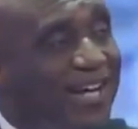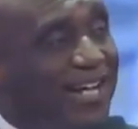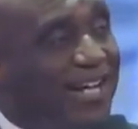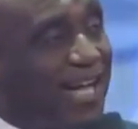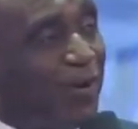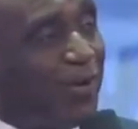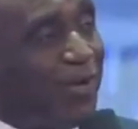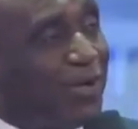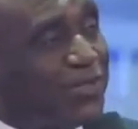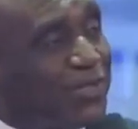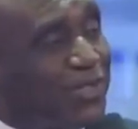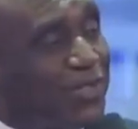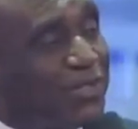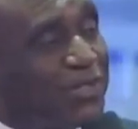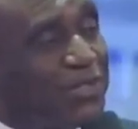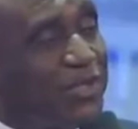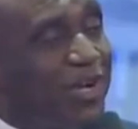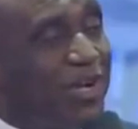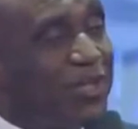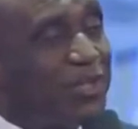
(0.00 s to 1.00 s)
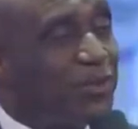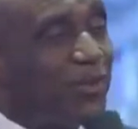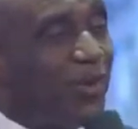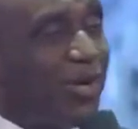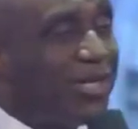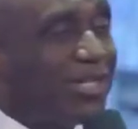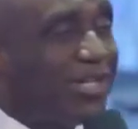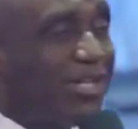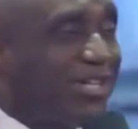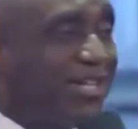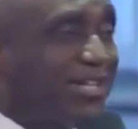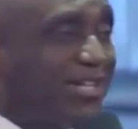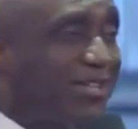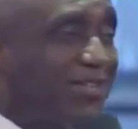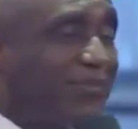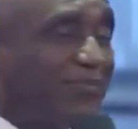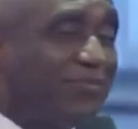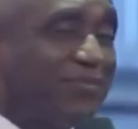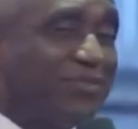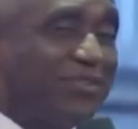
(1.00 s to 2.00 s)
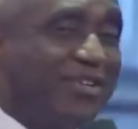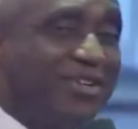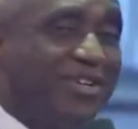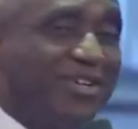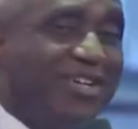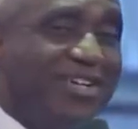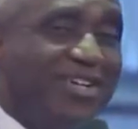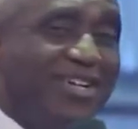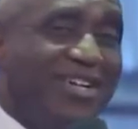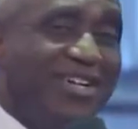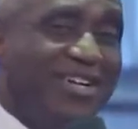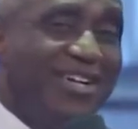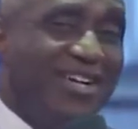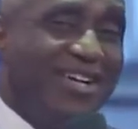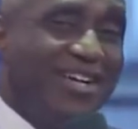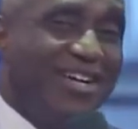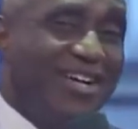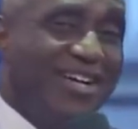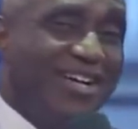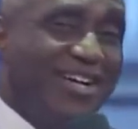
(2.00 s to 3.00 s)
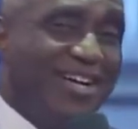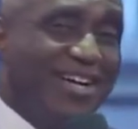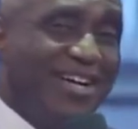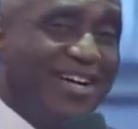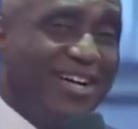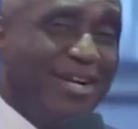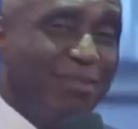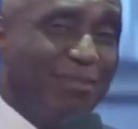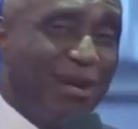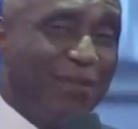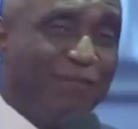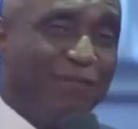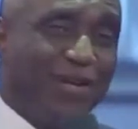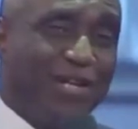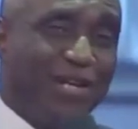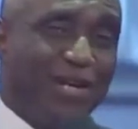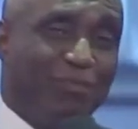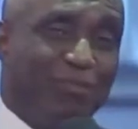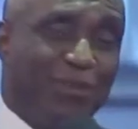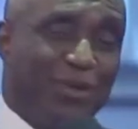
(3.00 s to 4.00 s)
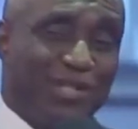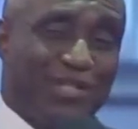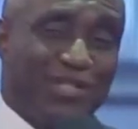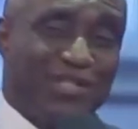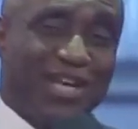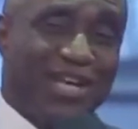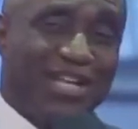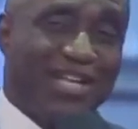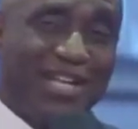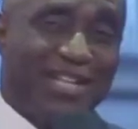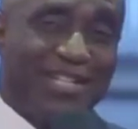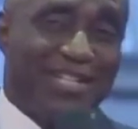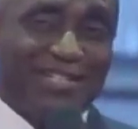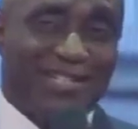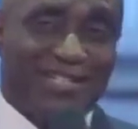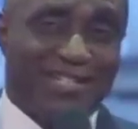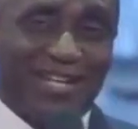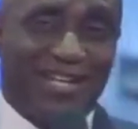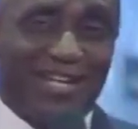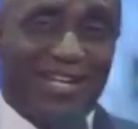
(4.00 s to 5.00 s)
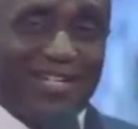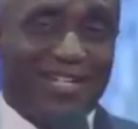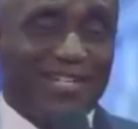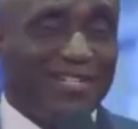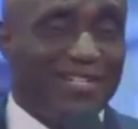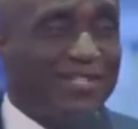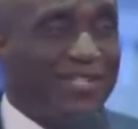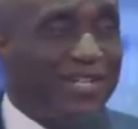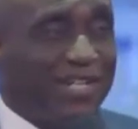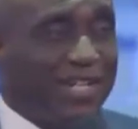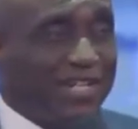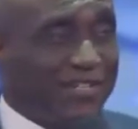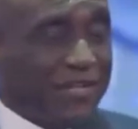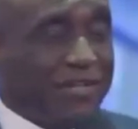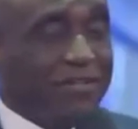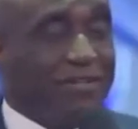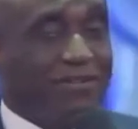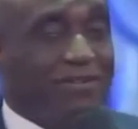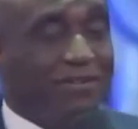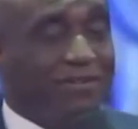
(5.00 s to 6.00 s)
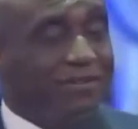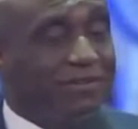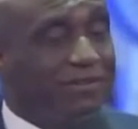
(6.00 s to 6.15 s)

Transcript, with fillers: and I was in church one day, and my father put his hand like this, his hand like this. He said, Listen,